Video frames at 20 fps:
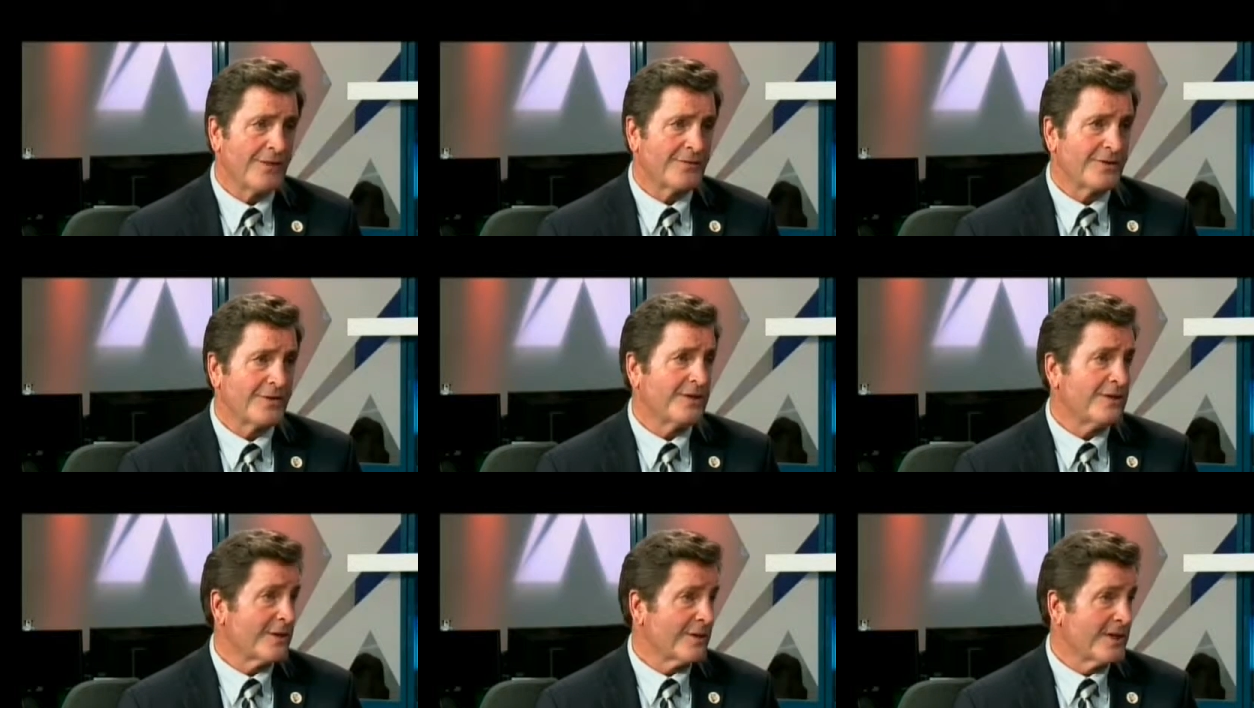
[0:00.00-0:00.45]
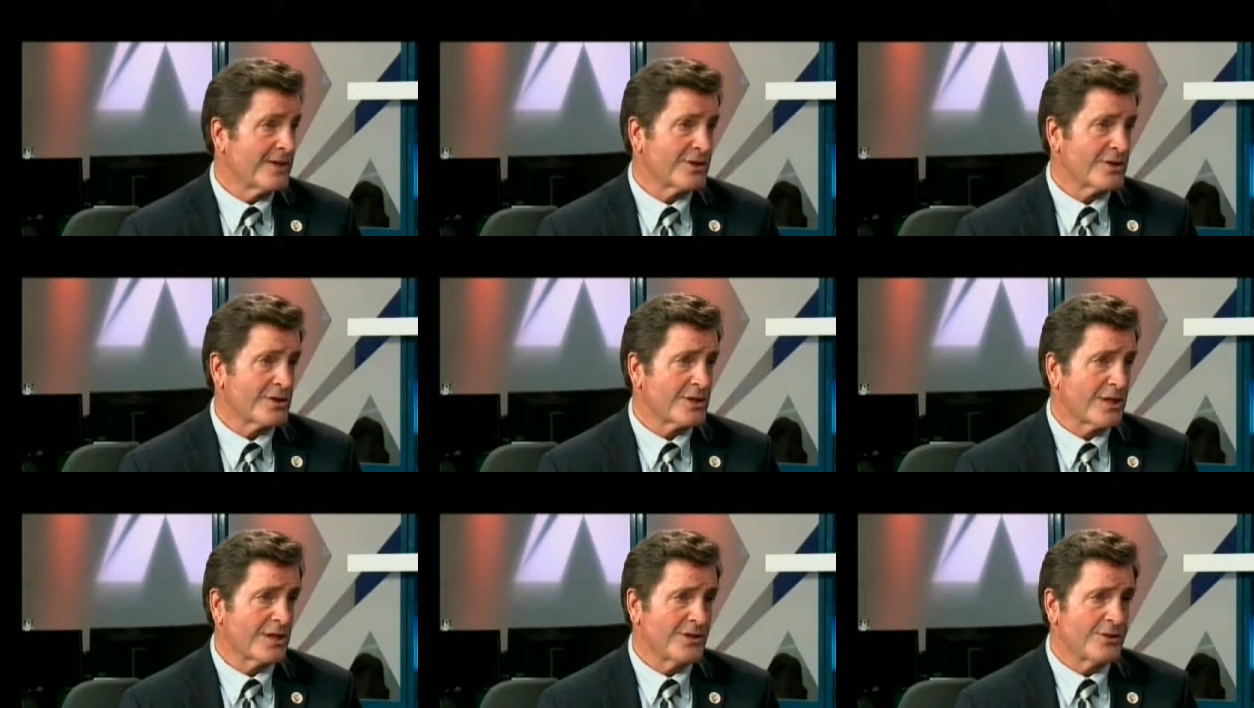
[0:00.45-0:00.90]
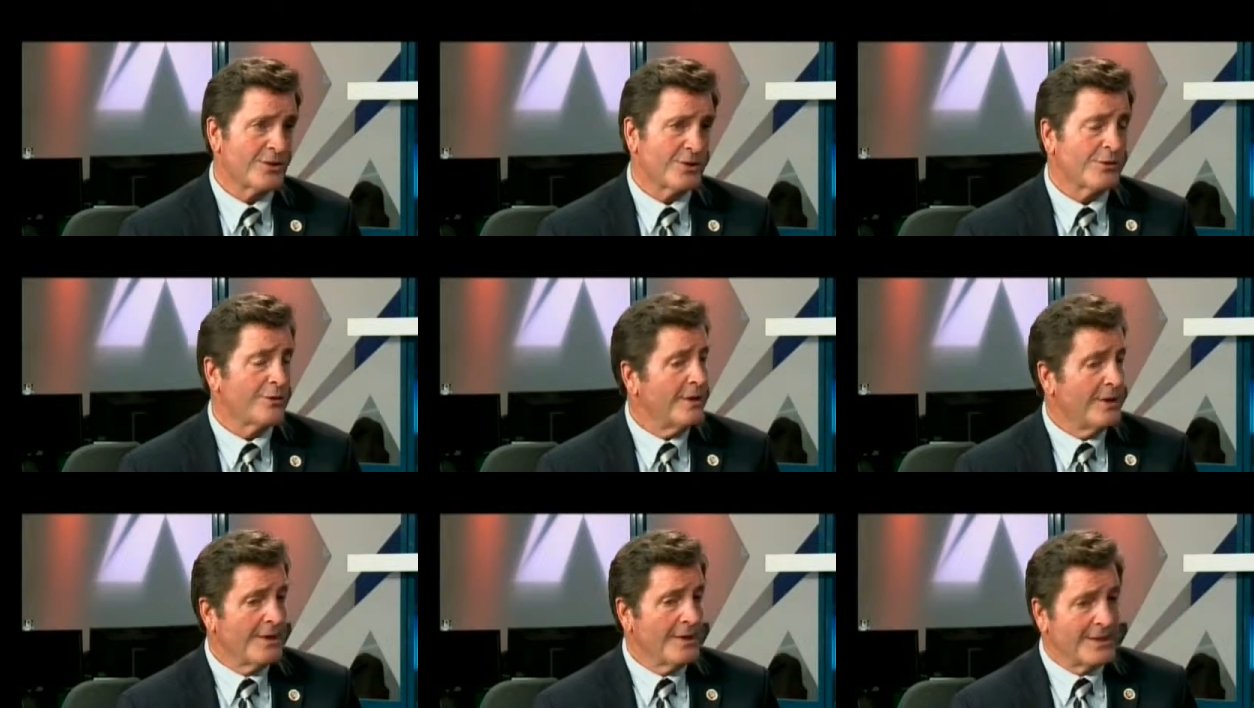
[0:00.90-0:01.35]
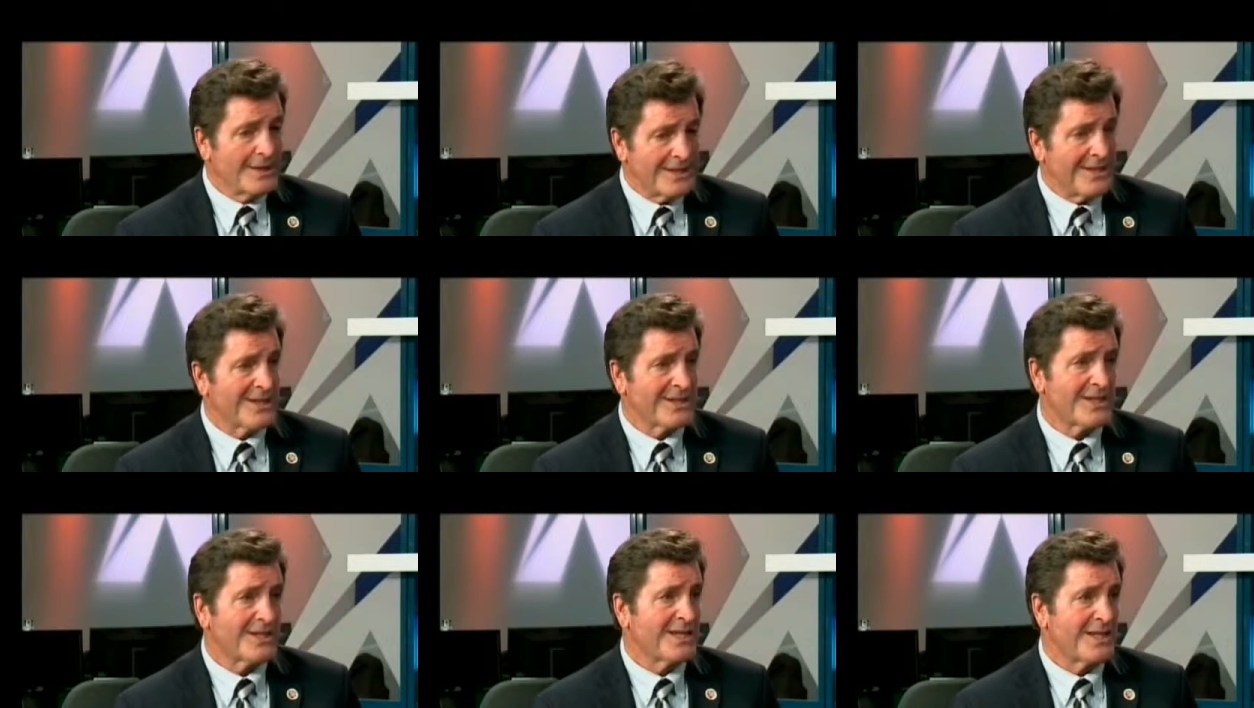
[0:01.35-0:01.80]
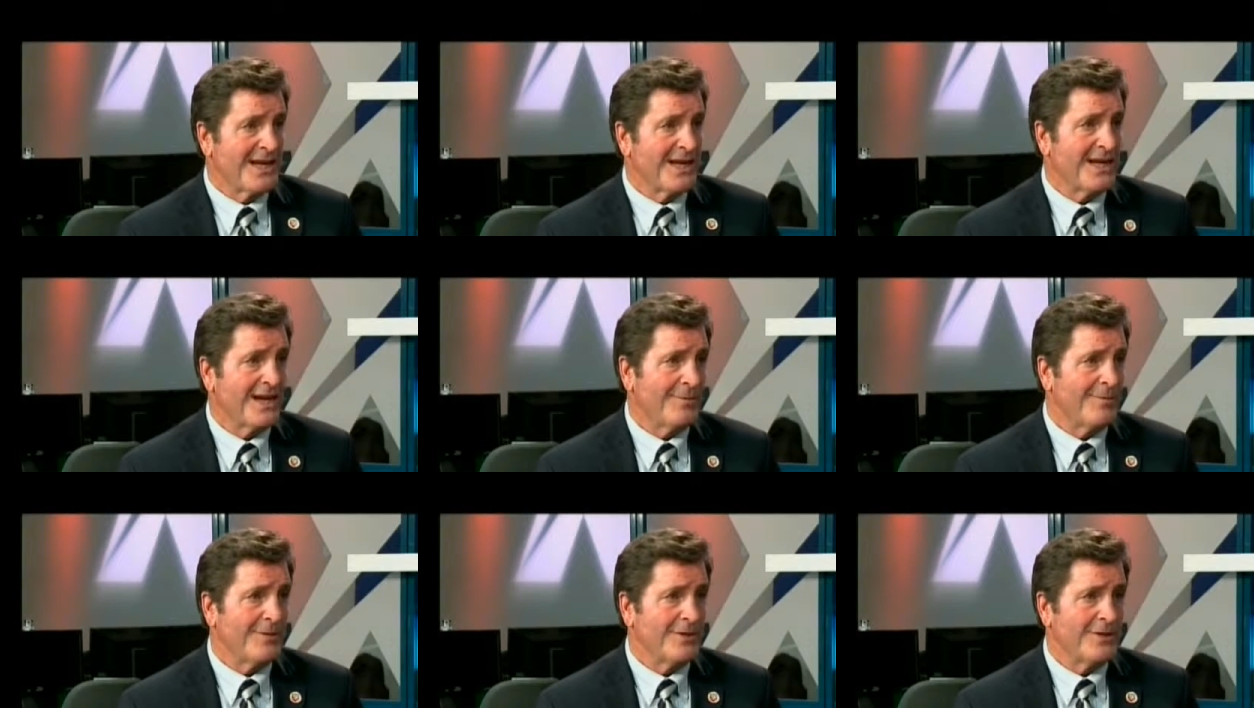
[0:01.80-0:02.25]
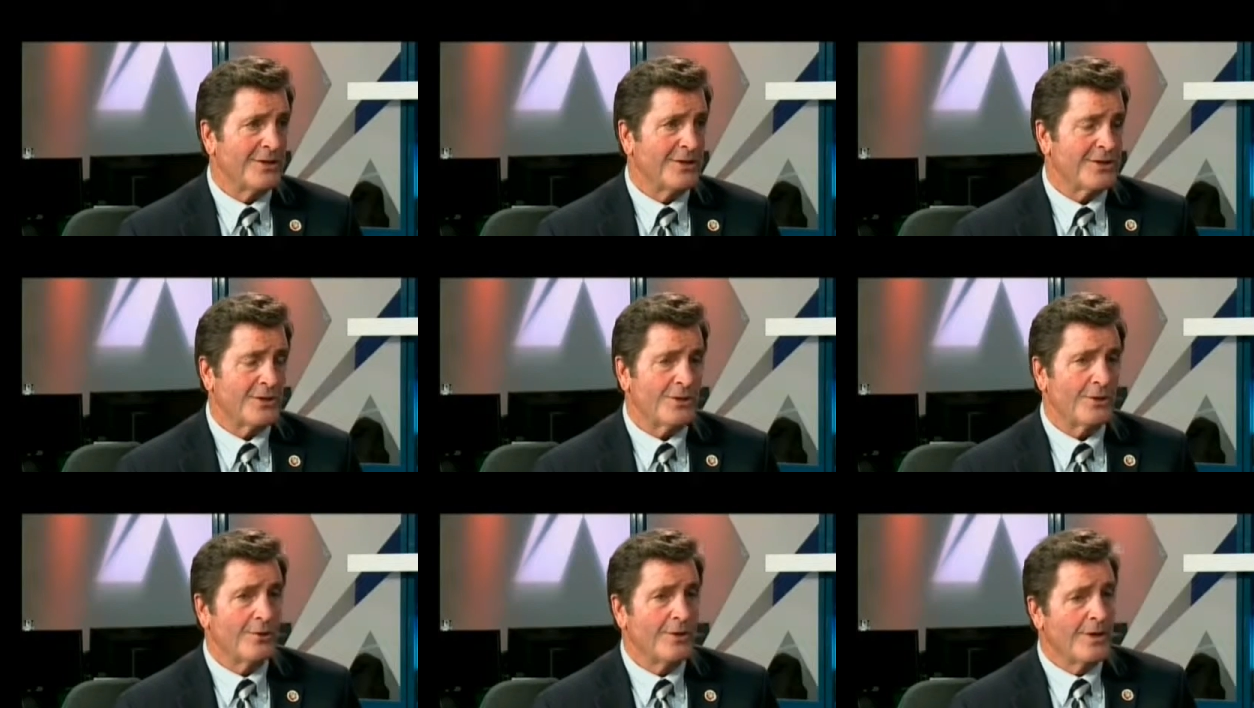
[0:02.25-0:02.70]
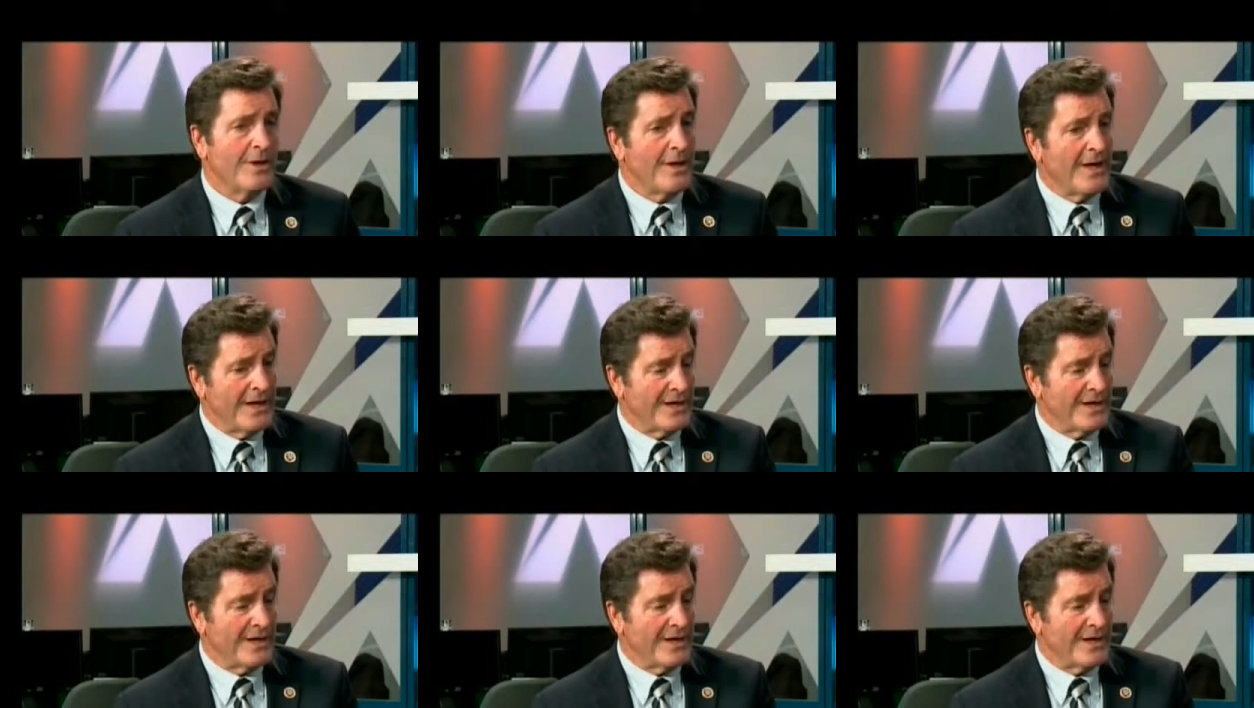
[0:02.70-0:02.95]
Often the legislature doesn't take up an issue,